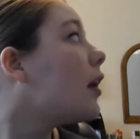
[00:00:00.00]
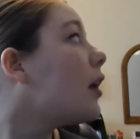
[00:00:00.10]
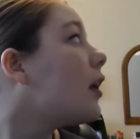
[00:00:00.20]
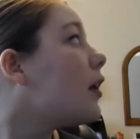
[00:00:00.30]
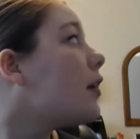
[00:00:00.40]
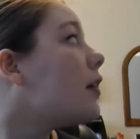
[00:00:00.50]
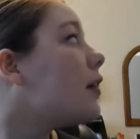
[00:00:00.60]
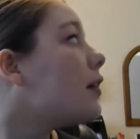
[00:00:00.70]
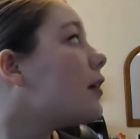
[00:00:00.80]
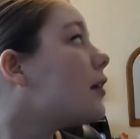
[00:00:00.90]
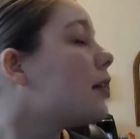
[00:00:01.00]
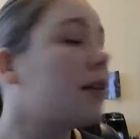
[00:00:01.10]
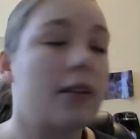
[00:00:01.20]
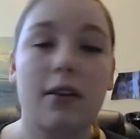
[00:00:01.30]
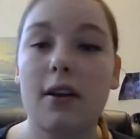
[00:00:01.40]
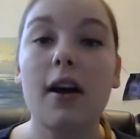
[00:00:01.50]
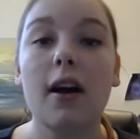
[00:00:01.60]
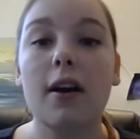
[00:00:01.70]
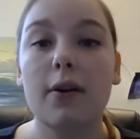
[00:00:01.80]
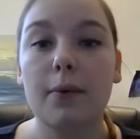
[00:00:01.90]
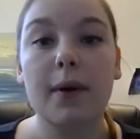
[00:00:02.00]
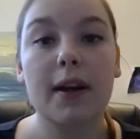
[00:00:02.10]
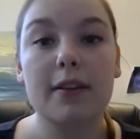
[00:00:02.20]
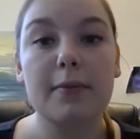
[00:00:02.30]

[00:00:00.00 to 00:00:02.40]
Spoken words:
And we had to